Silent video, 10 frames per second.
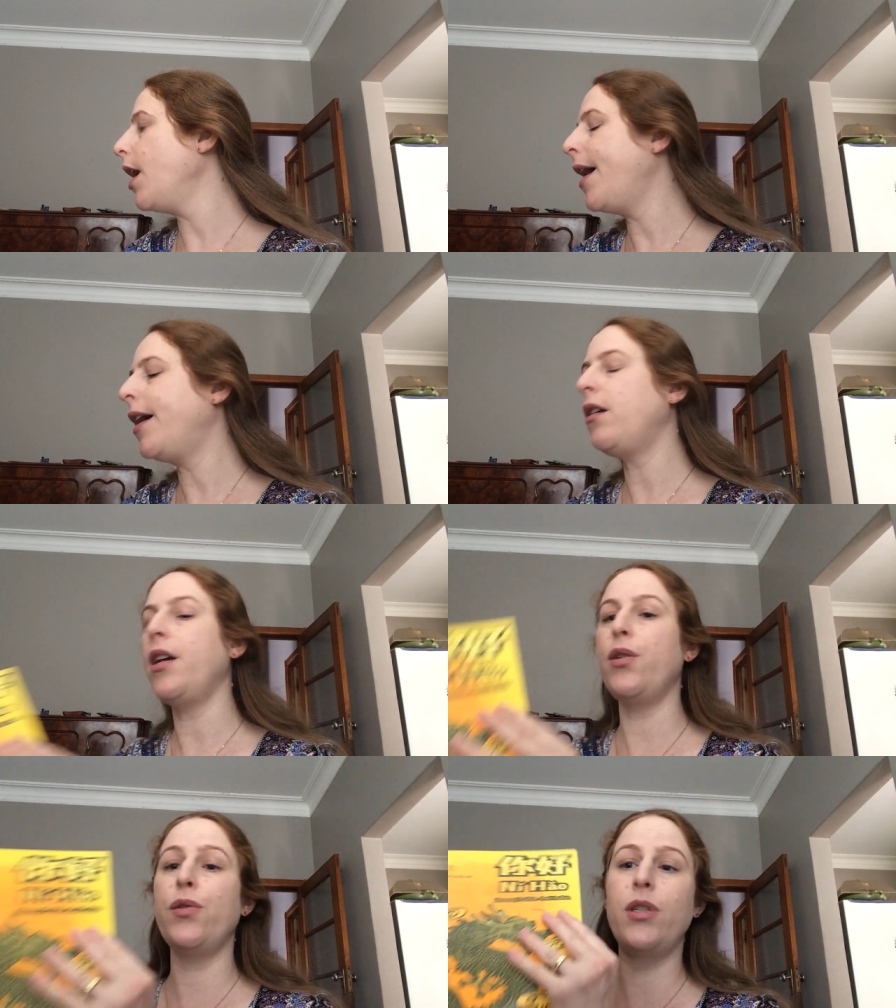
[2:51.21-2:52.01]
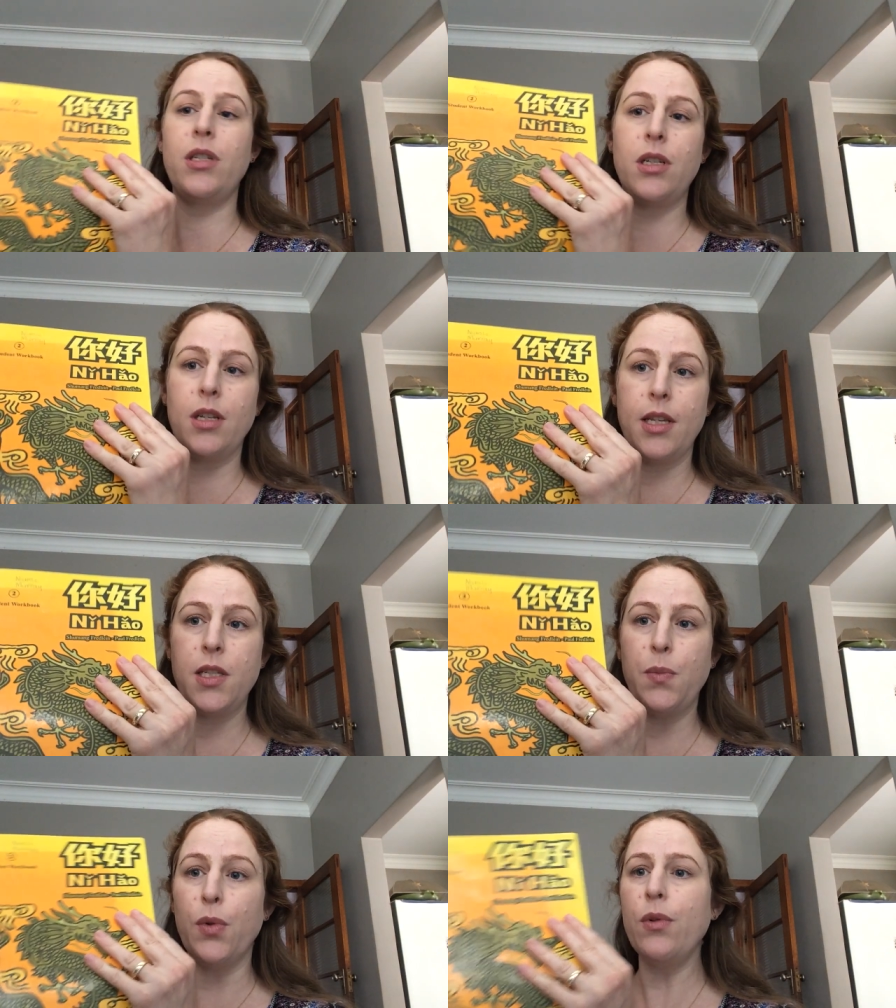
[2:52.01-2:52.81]
and I used
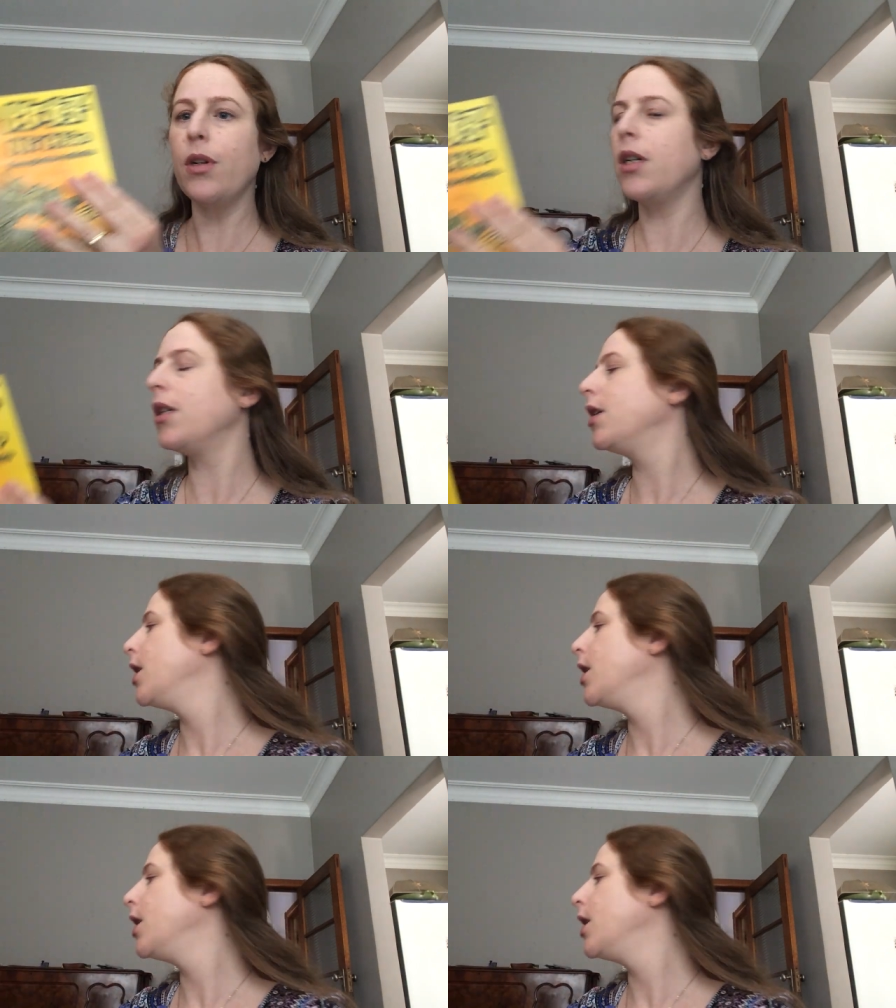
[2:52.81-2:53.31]
this book